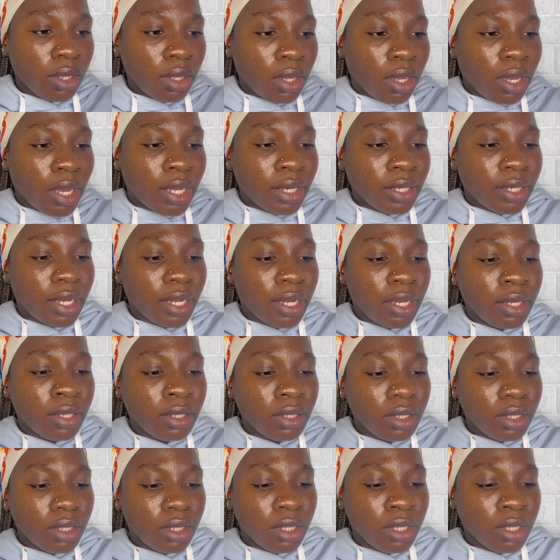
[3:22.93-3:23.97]
and then
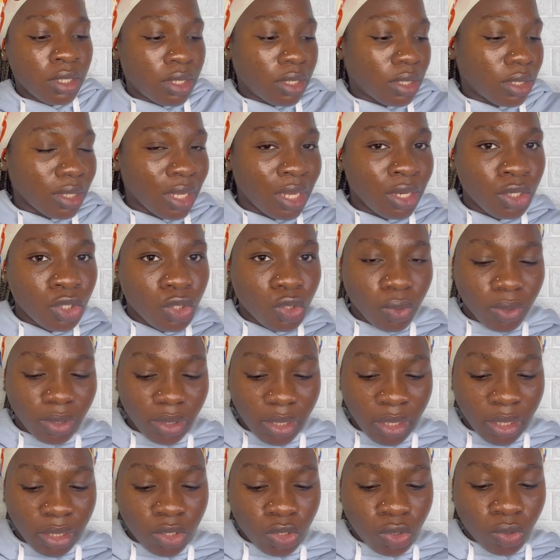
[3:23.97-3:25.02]
it's a little
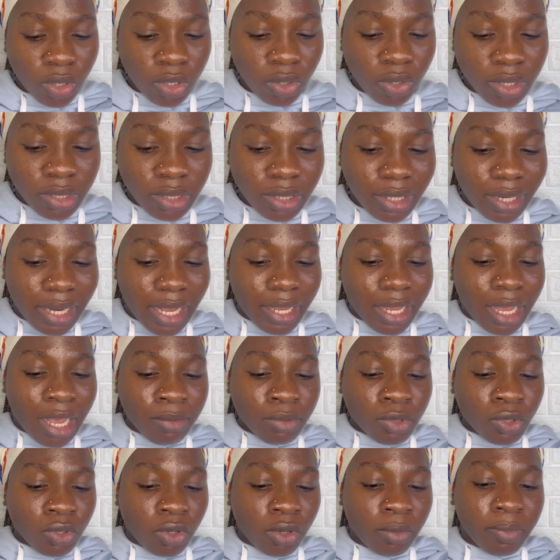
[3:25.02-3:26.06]
thick so it doesn't like
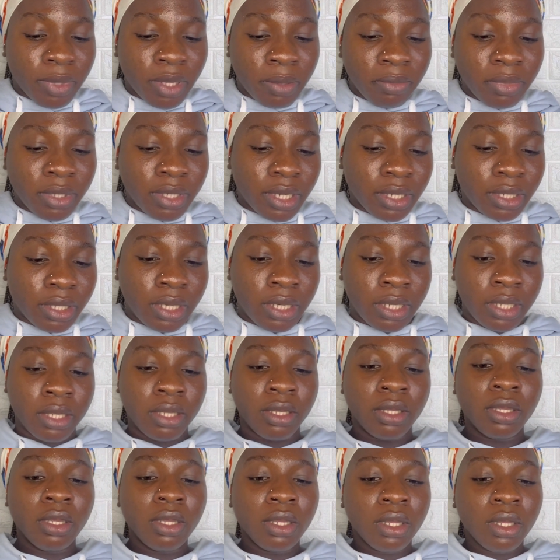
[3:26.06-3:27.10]
absorb immediately.
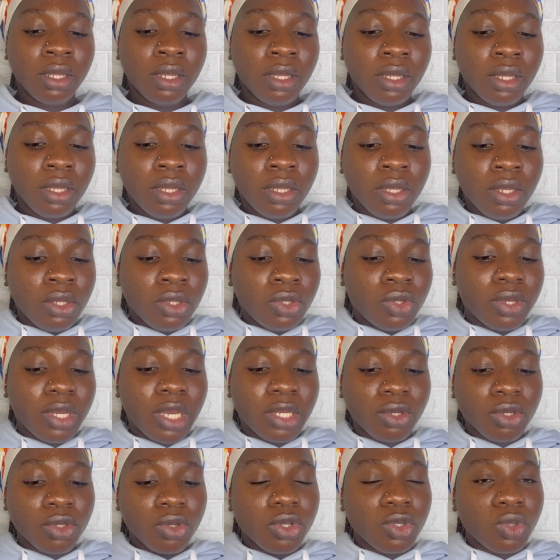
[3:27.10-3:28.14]
So you're
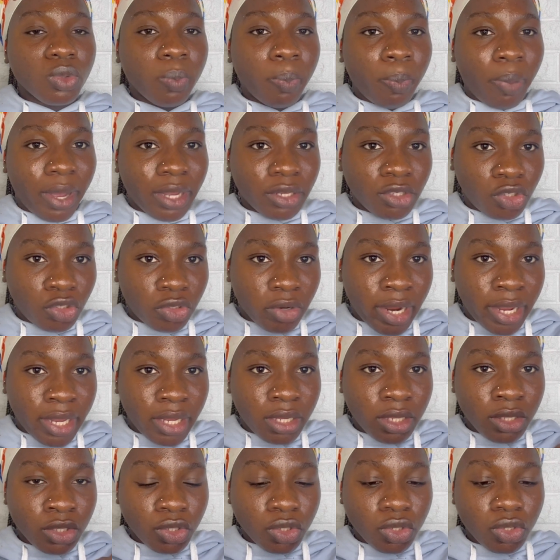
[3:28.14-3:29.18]
just going to pat dry
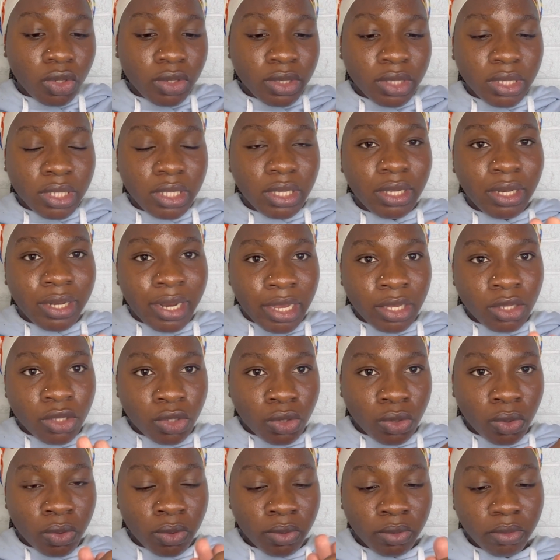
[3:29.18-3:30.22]
into your skin like
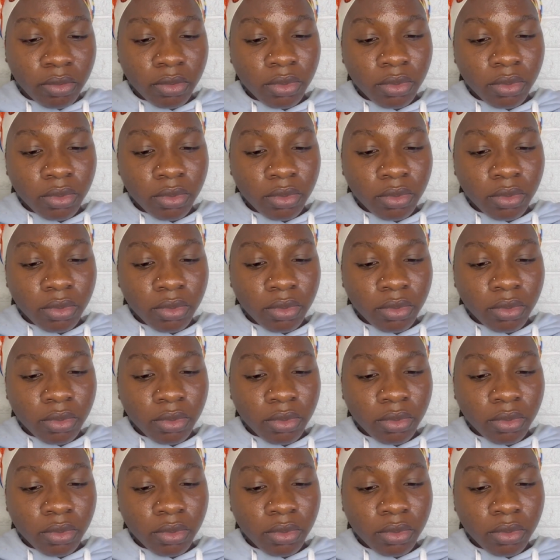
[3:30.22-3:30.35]
so,